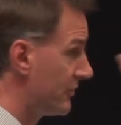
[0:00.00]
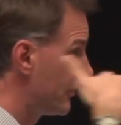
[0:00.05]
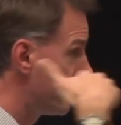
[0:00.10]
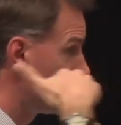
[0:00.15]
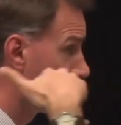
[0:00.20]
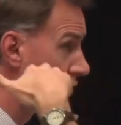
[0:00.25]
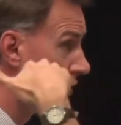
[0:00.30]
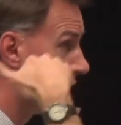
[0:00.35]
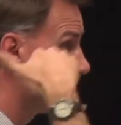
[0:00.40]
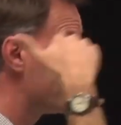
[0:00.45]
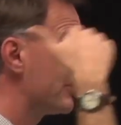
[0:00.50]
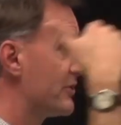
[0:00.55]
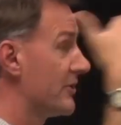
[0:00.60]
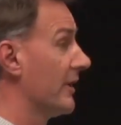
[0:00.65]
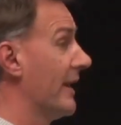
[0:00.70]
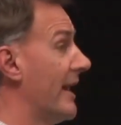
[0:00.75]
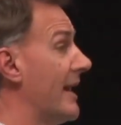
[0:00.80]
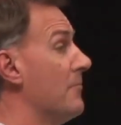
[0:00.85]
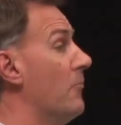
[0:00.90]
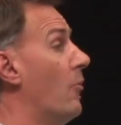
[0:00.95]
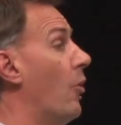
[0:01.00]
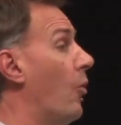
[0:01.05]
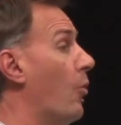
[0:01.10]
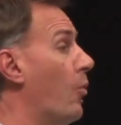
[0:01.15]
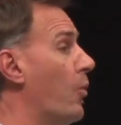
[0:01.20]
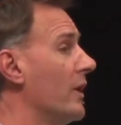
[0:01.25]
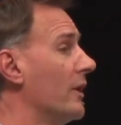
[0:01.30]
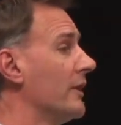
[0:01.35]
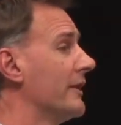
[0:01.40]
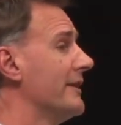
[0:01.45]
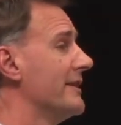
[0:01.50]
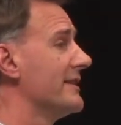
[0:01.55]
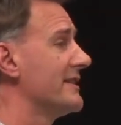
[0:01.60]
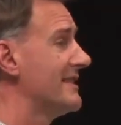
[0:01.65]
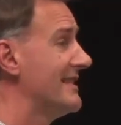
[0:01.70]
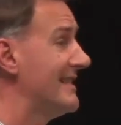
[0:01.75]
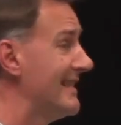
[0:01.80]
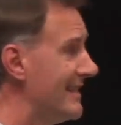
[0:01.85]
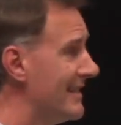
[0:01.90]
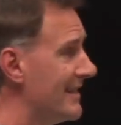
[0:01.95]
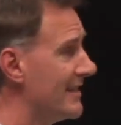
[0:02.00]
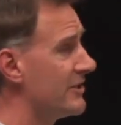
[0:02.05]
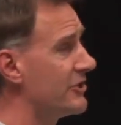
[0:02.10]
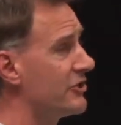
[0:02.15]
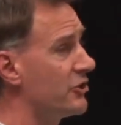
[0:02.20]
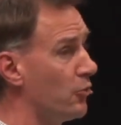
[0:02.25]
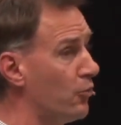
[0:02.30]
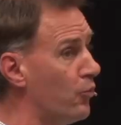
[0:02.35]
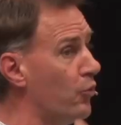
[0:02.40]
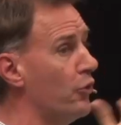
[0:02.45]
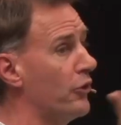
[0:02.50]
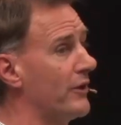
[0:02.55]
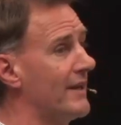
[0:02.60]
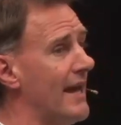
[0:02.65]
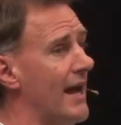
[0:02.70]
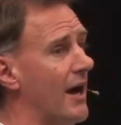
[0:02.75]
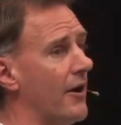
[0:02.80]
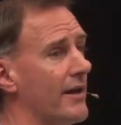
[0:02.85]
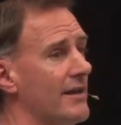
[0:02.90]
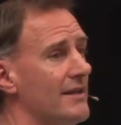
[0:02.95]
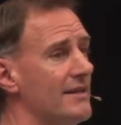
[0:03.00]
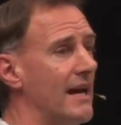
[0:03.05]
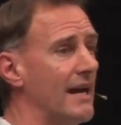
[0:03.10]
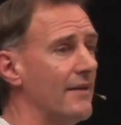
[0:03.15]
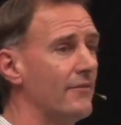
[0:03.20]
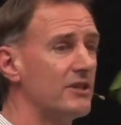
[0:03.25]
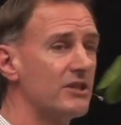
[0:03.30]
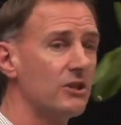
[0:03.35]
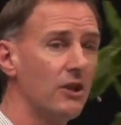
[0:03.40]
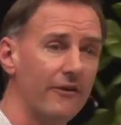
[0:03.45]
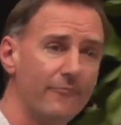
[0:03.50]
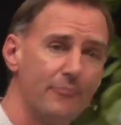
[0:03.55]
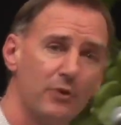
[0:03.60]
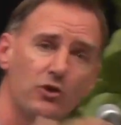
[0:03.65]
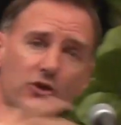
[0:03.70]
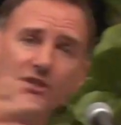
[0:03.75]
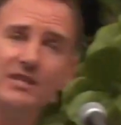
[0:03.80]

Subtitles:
God still had more wilderness years to work out in David's life because